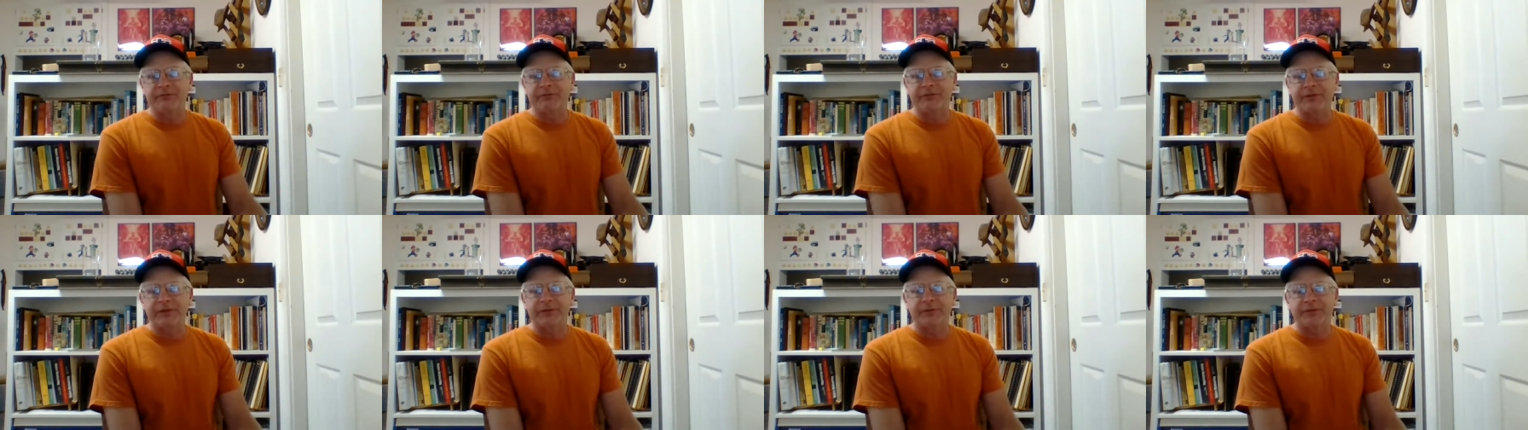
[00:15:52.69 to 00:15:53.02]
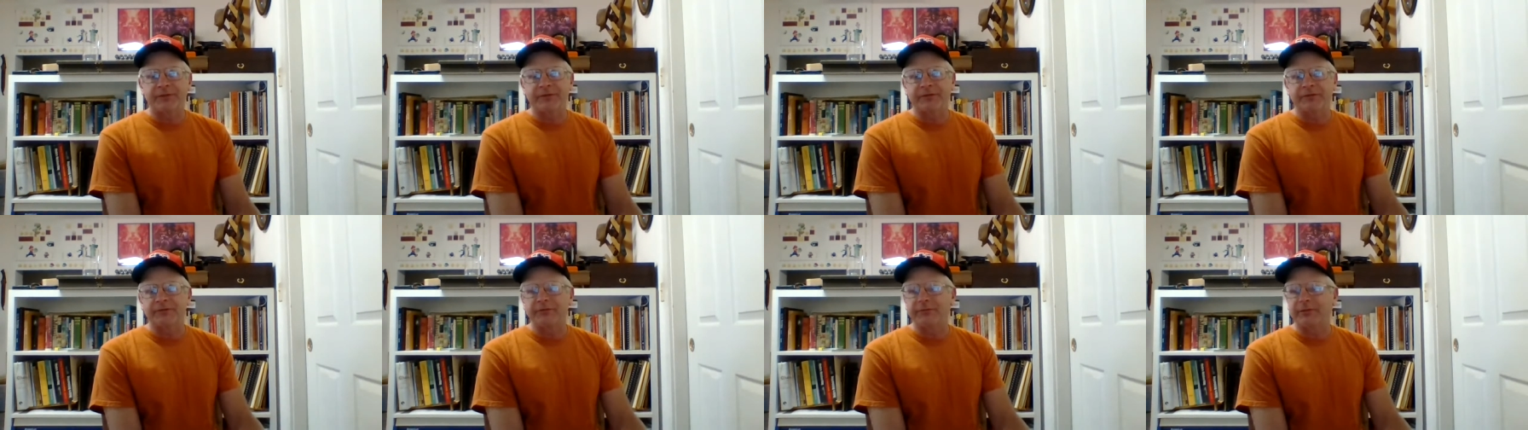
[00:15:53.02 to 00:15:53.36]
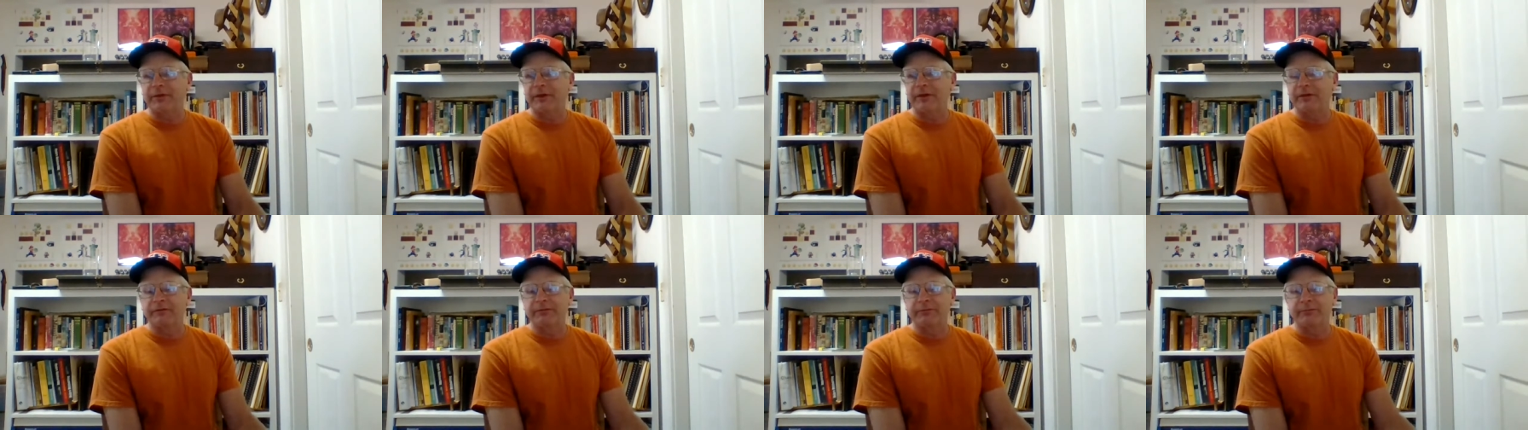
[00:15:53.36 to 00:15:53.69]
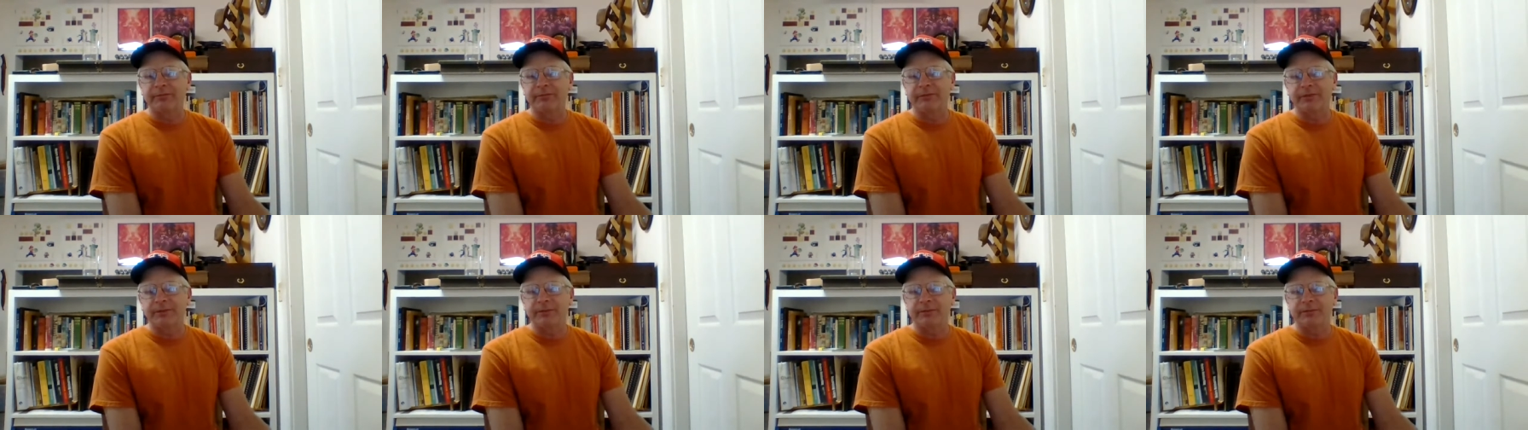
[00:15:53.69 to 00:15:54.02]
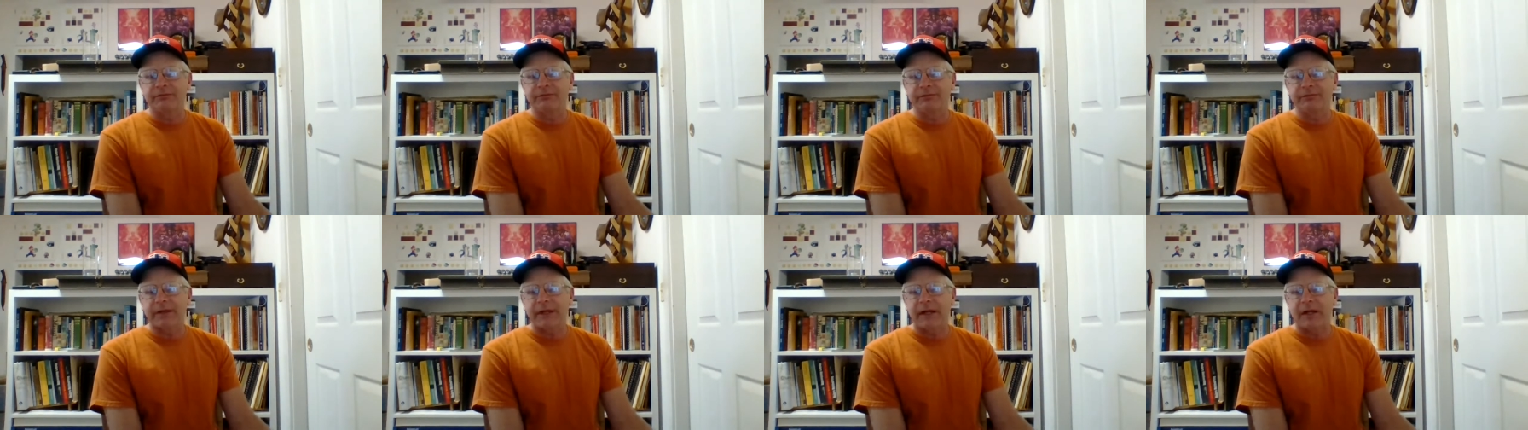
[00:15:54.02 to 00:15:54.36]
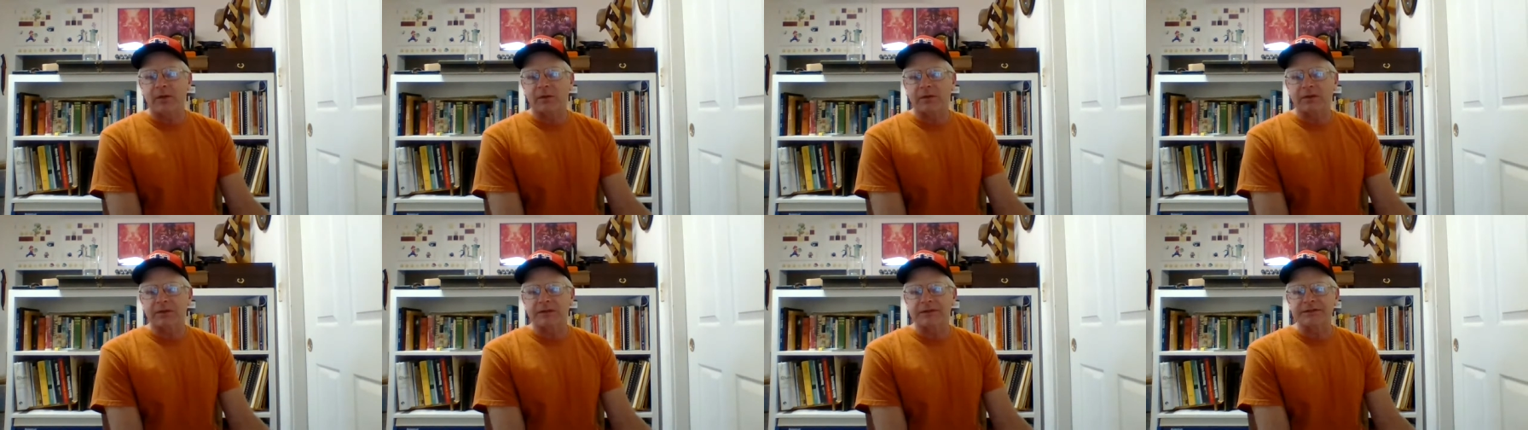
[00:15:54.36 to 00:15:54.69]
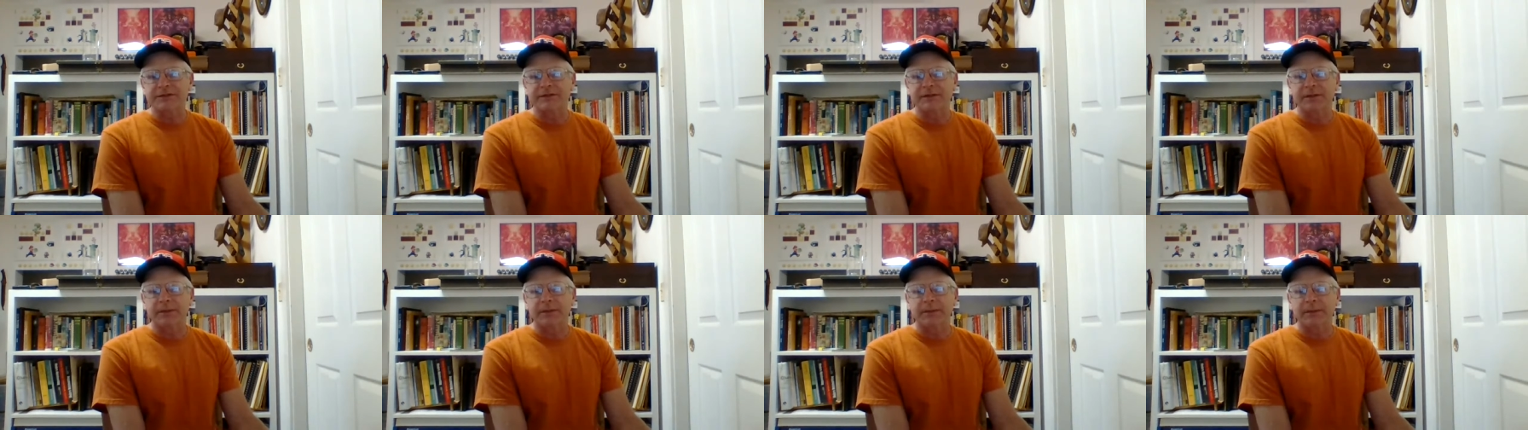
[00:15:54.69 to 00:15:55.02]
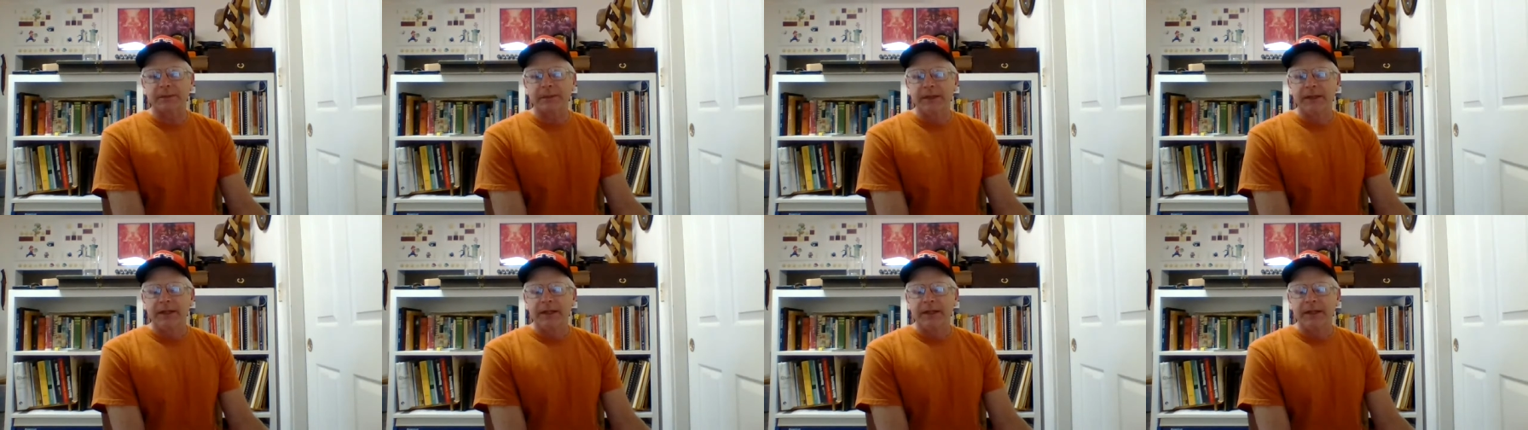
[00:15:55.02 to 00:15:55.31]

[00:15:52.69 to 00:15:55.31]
field of, of blue flower so